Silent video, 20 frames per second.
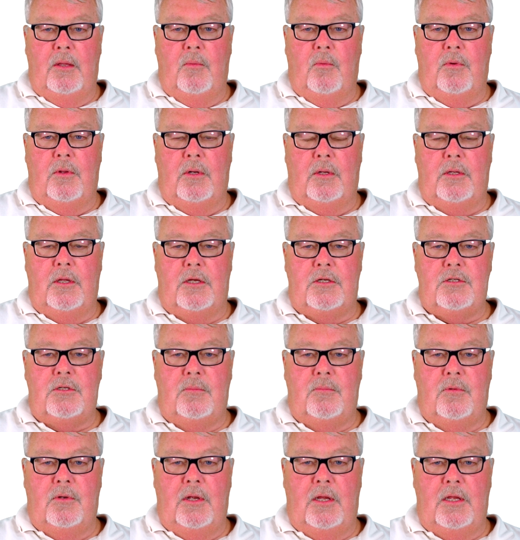When a
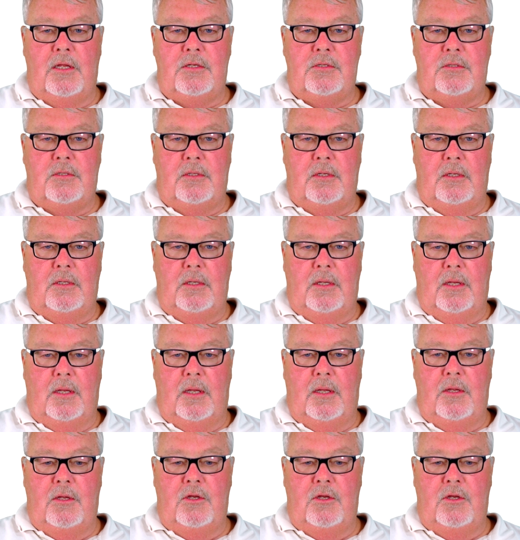customer has a uh,